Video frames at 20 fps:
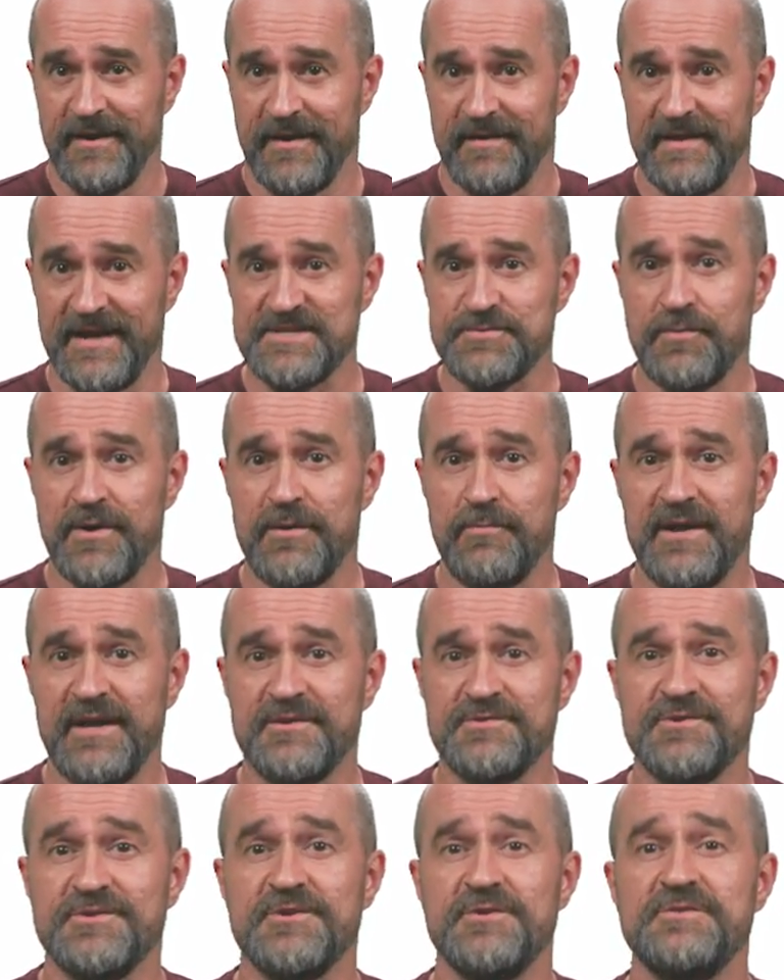And that's where we
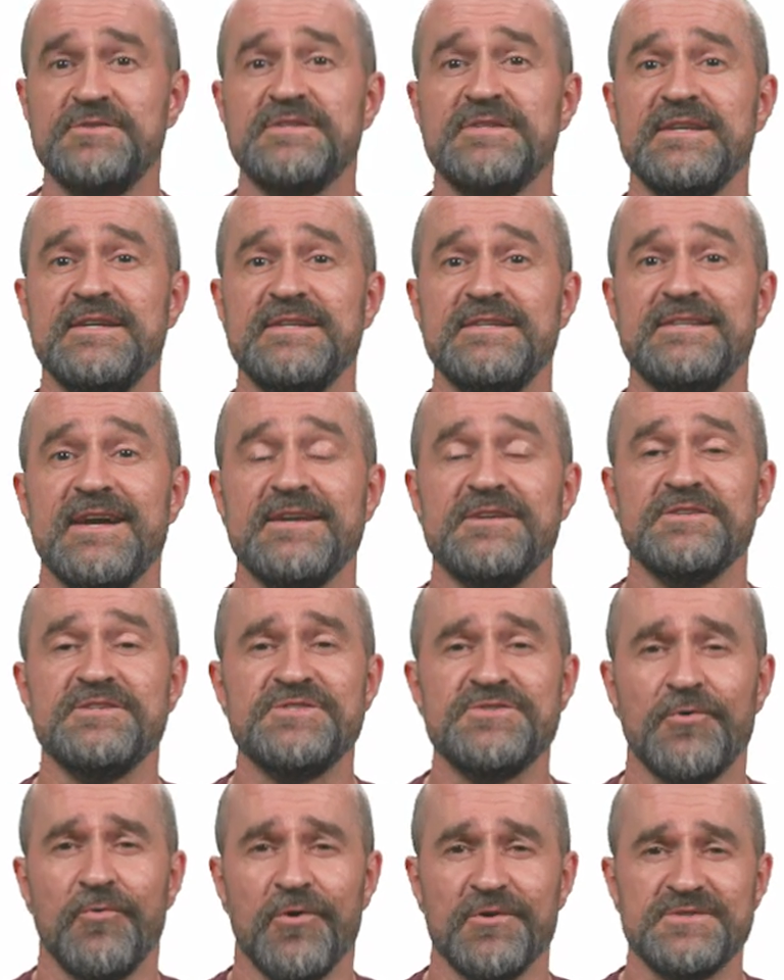introduce the data
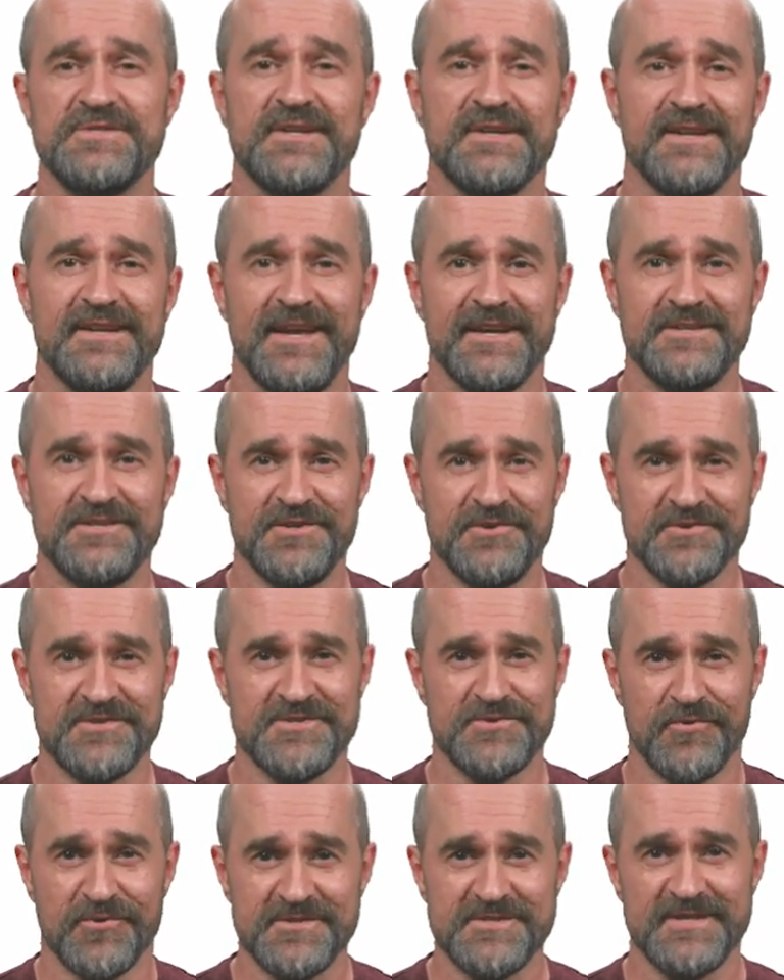source to connect to your
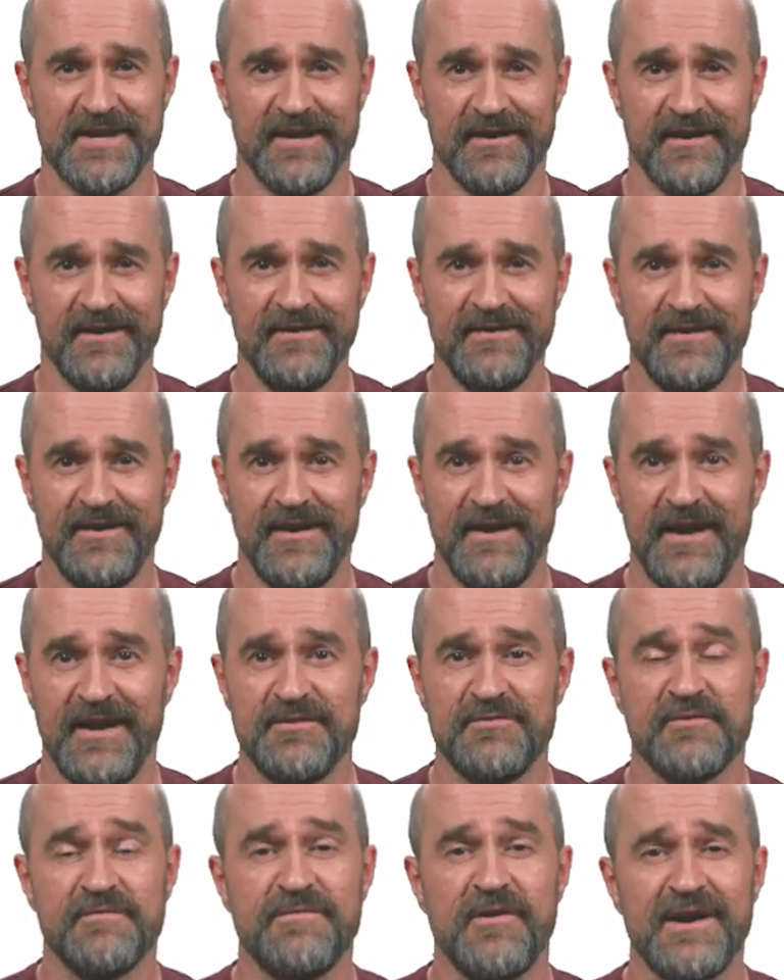source data
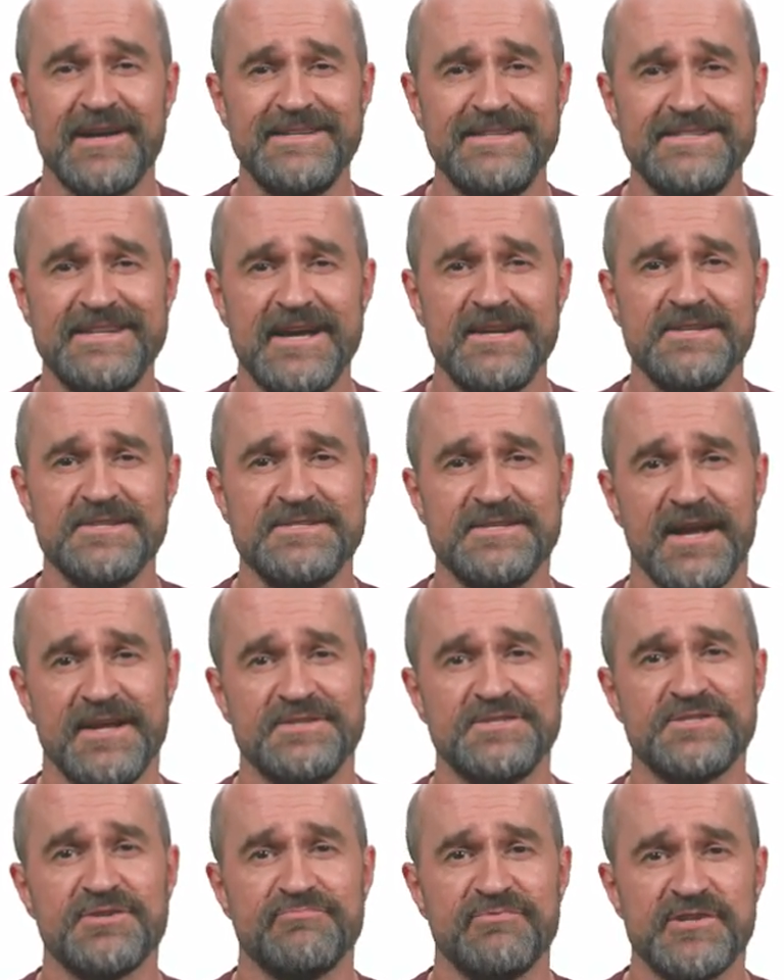and to define data
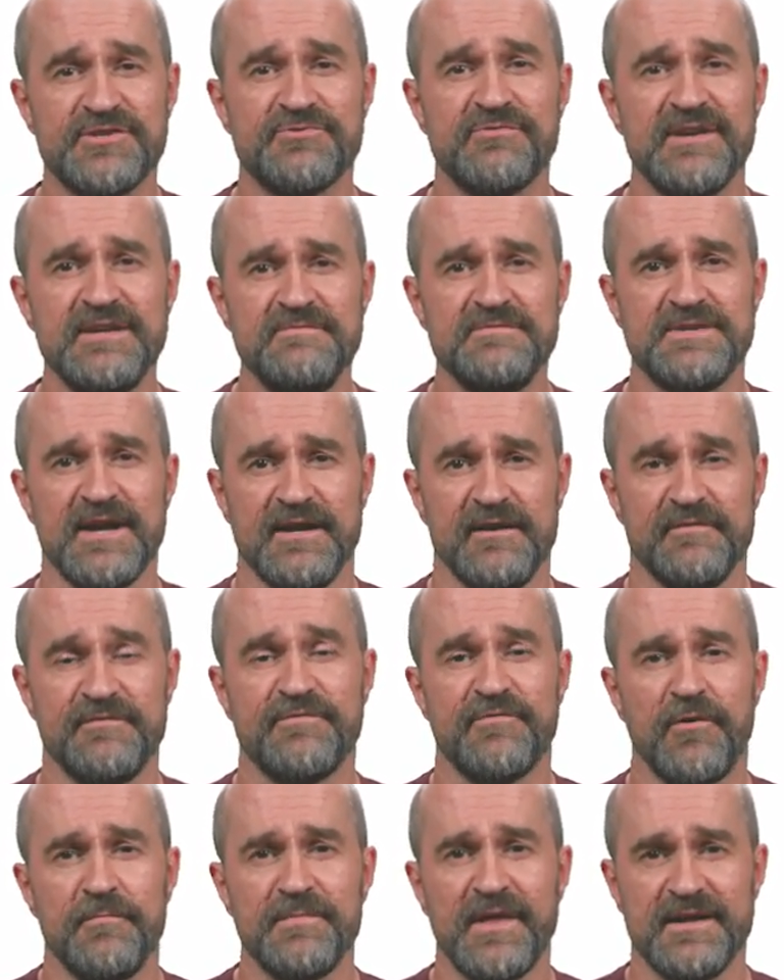sets to retrieve data
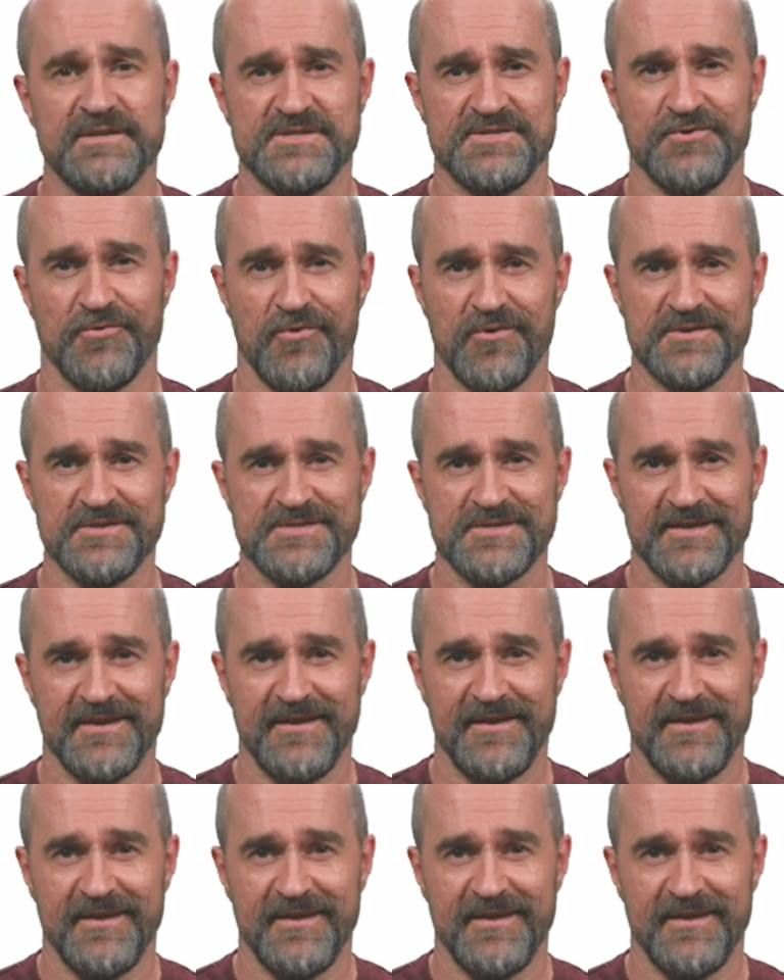from that source.